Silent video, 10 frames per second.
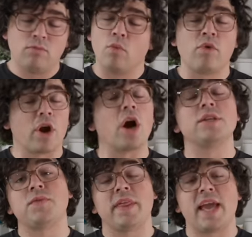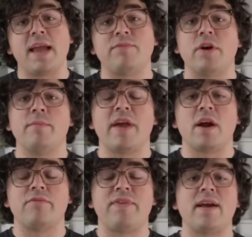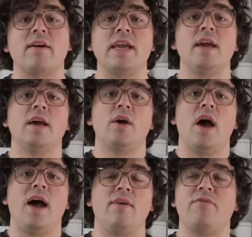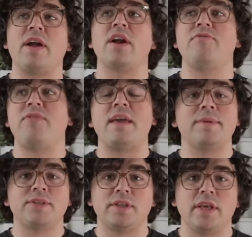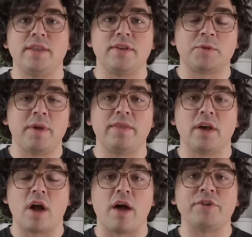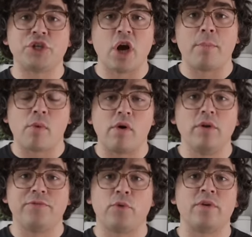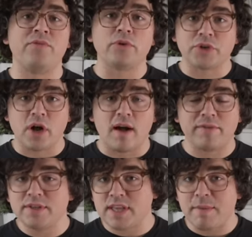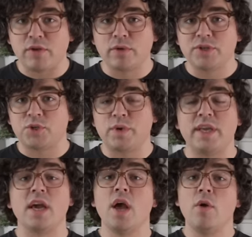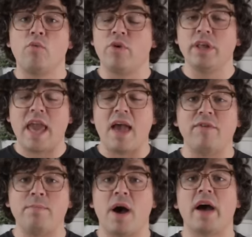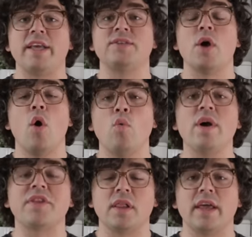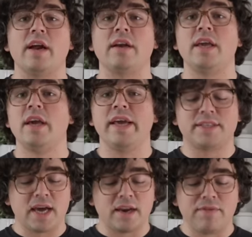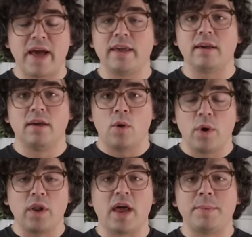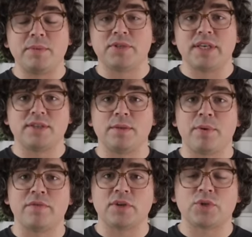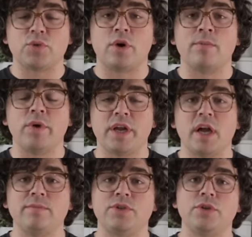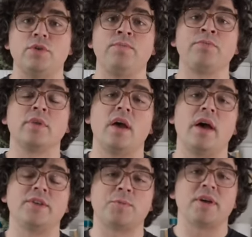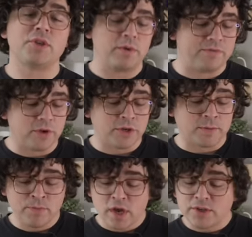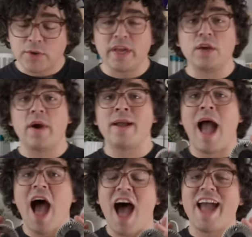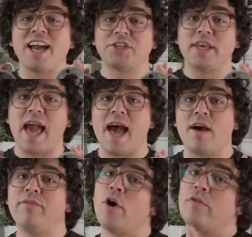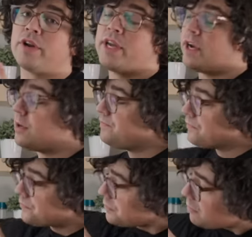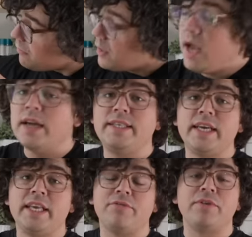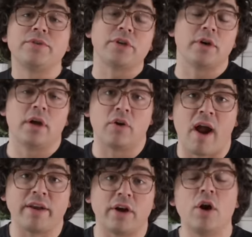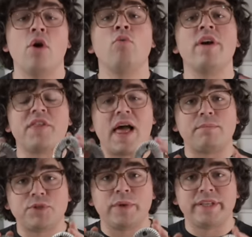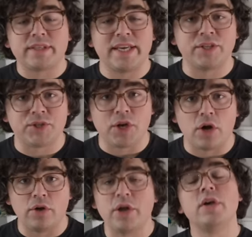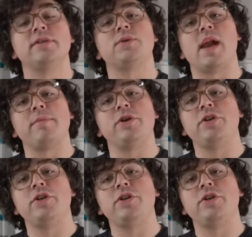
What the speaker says: regardless where they came from, they are very, very famous in the coffee shop world for filter coffees. They make really sweet, really heavy bodies with clarity. It's kind of like what a lot of people see as the perfect storm when it comes to espresso and filter. So anyway, I actually have over here a Ditting filter grinder with Lab Sweets installed. So what I'm going to